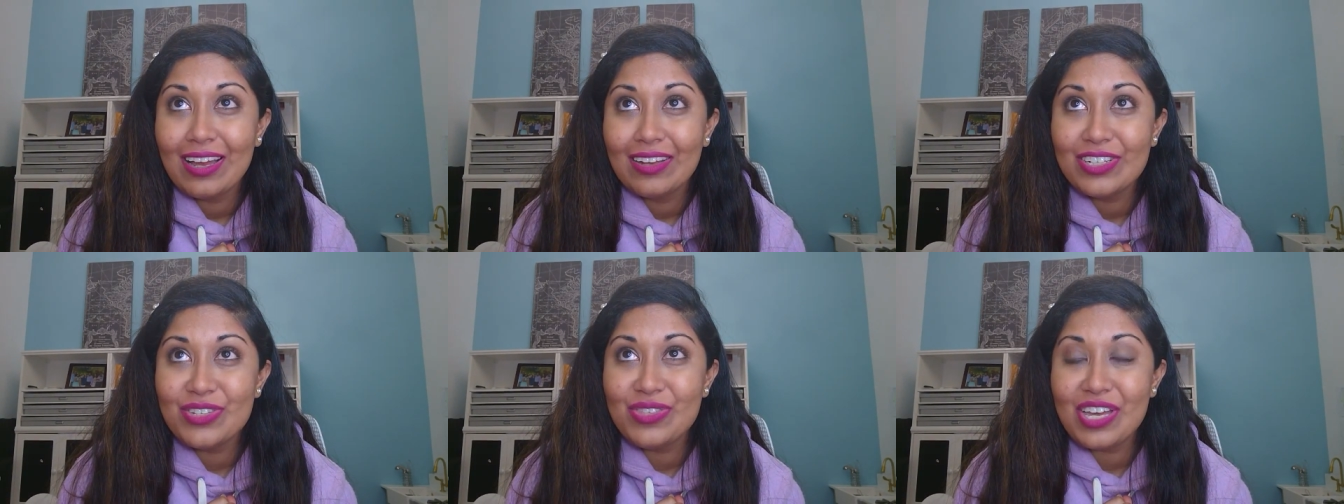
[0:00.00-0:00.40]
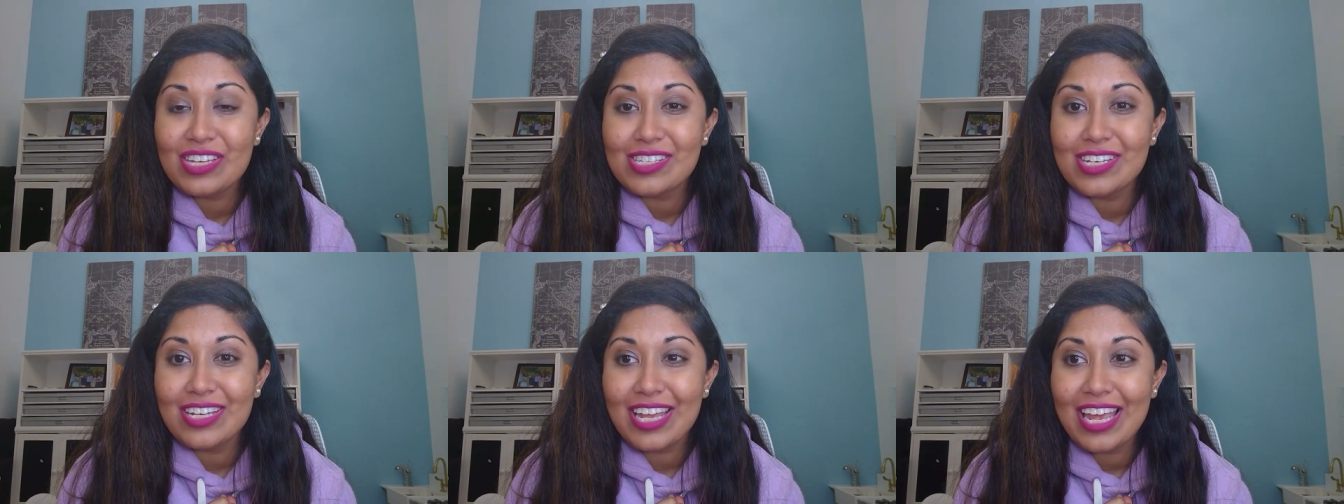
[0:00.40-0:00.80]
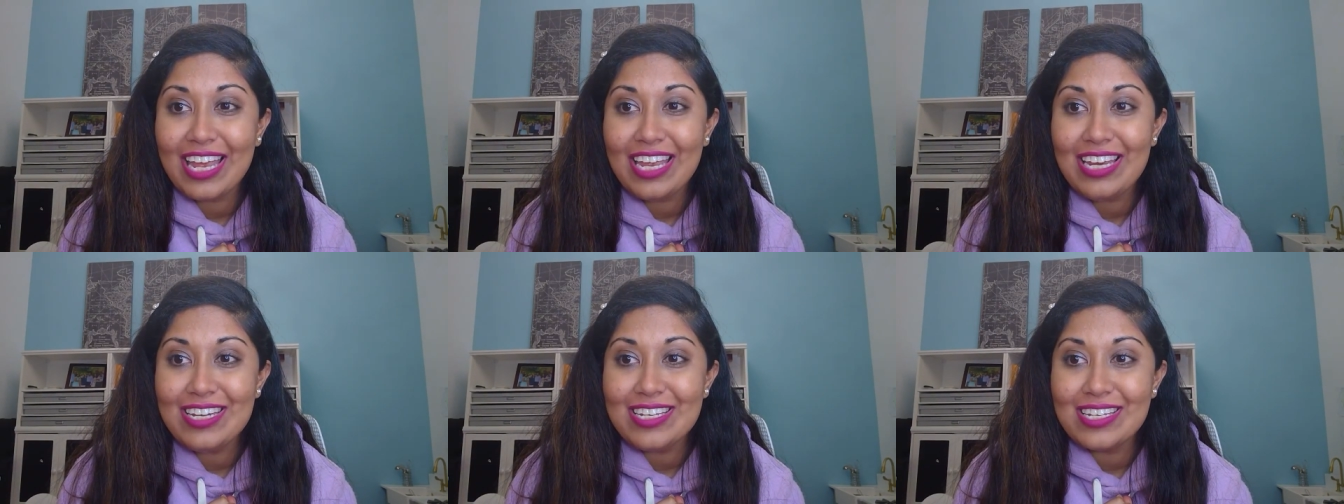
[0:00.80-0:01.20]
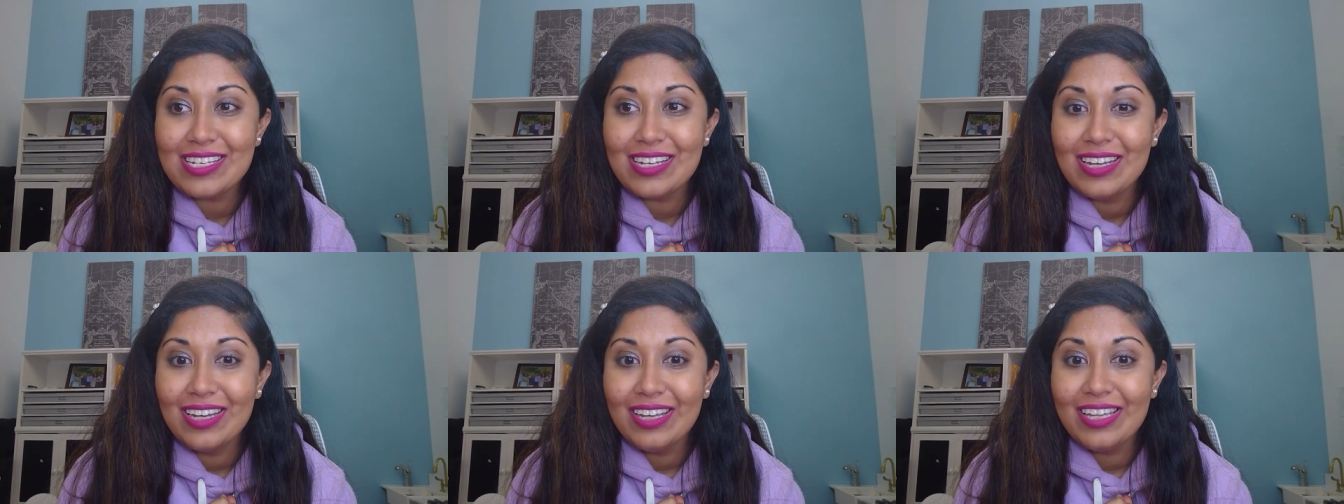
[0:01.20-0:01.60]
2008?
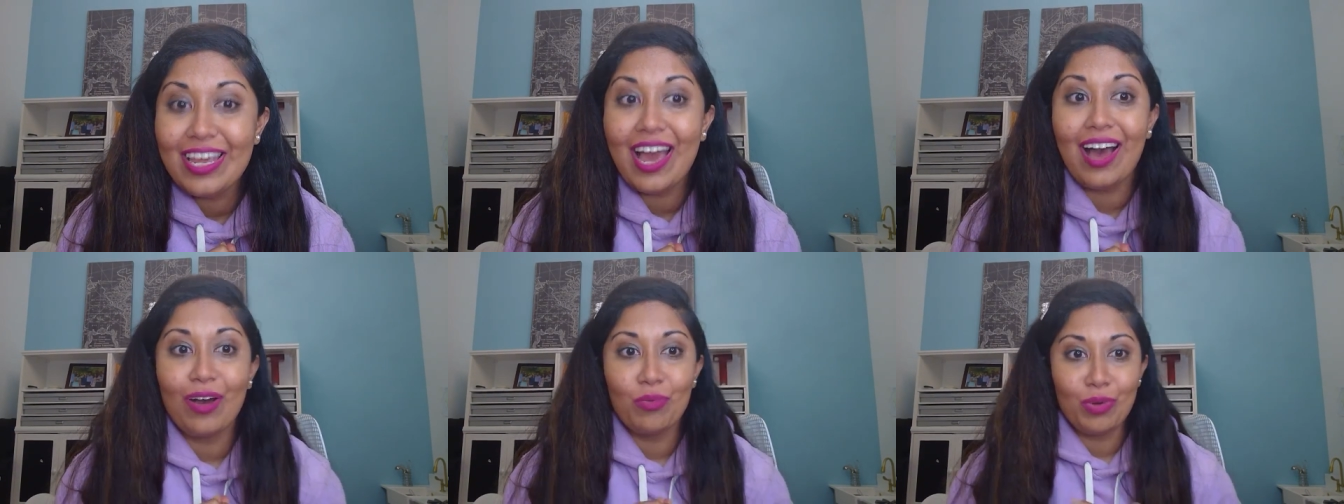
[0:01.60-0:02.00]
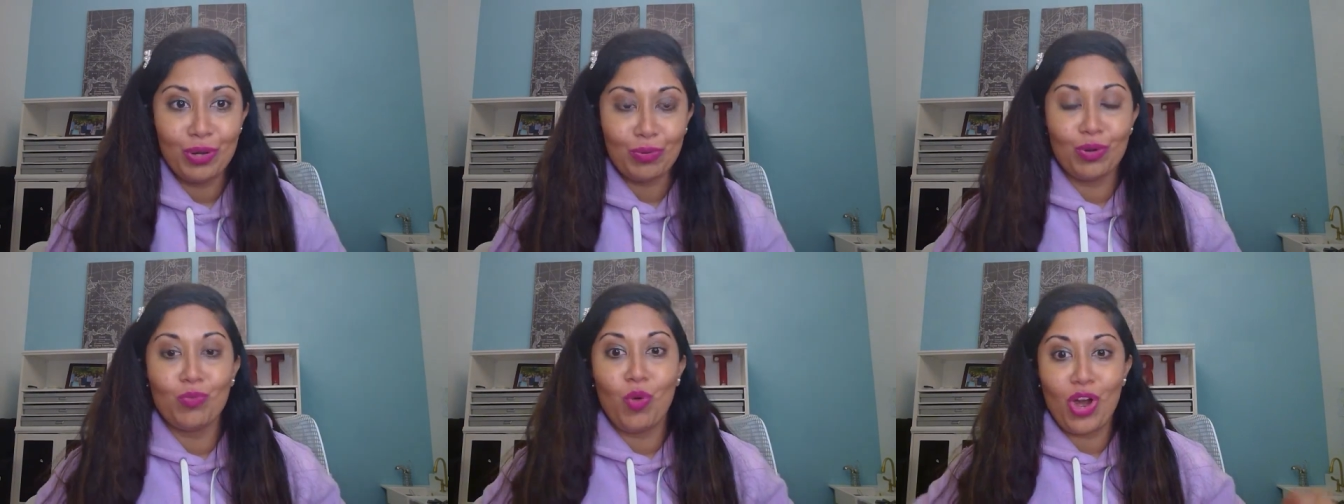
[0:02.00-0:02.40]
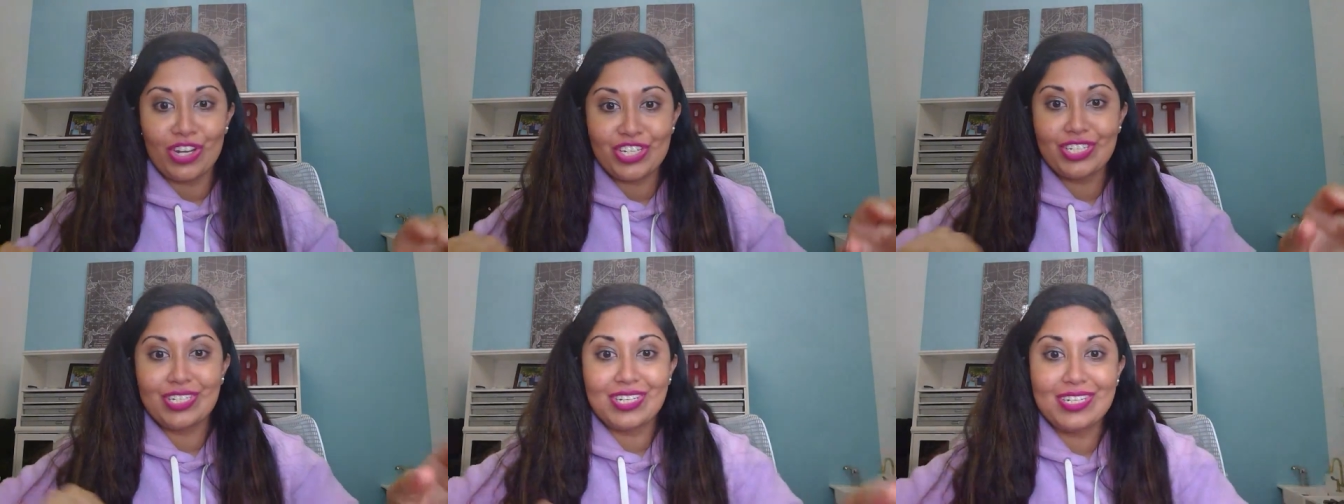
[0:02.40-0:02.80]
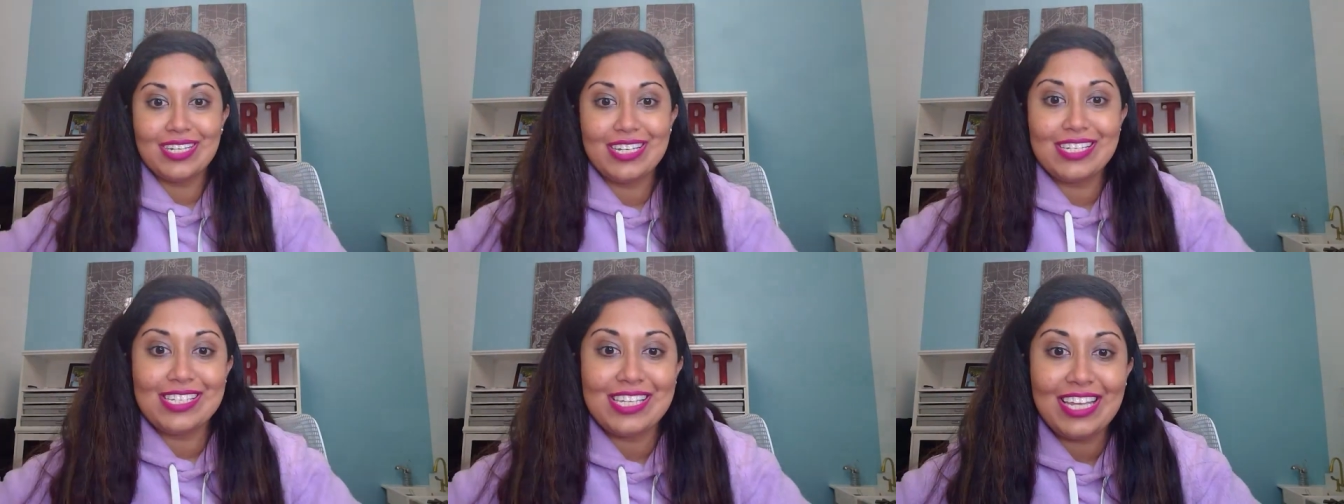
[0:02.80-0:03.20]
Yeah, we were in Washington,
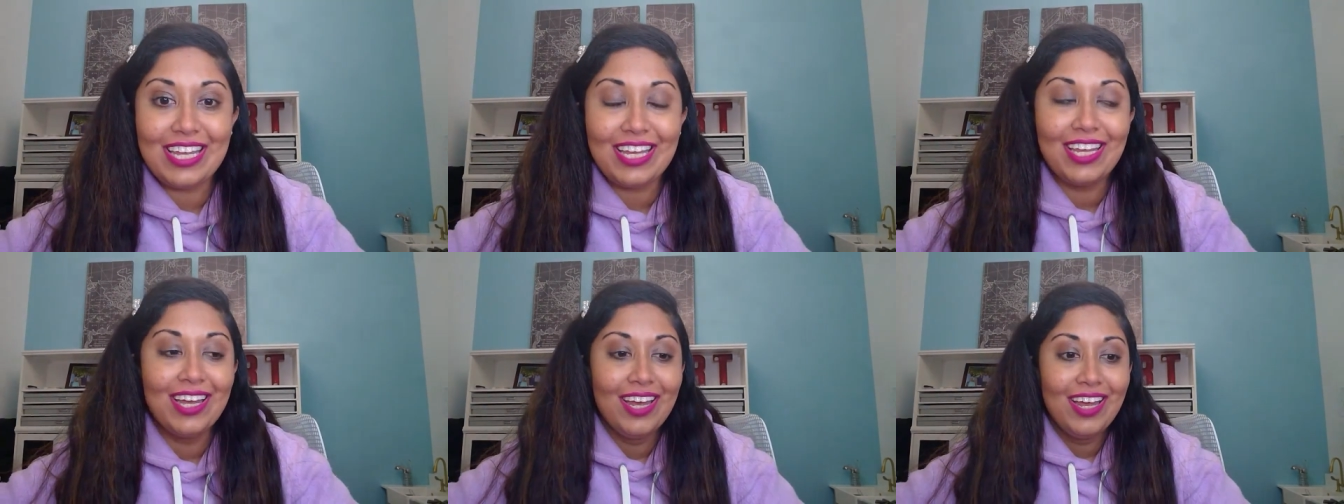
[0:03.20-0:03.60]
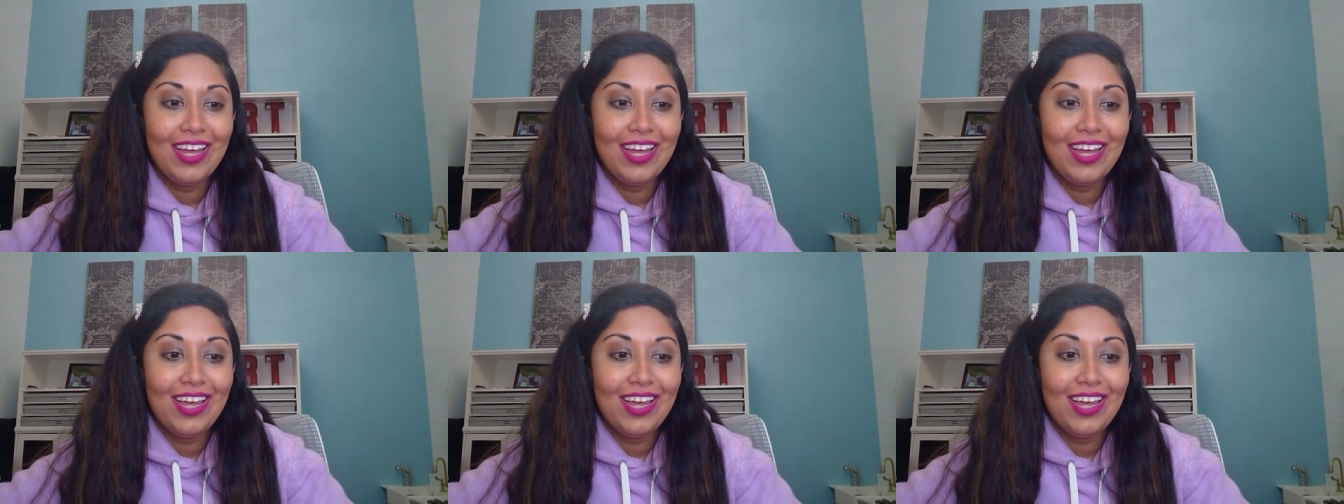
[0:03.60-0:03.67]
D.C.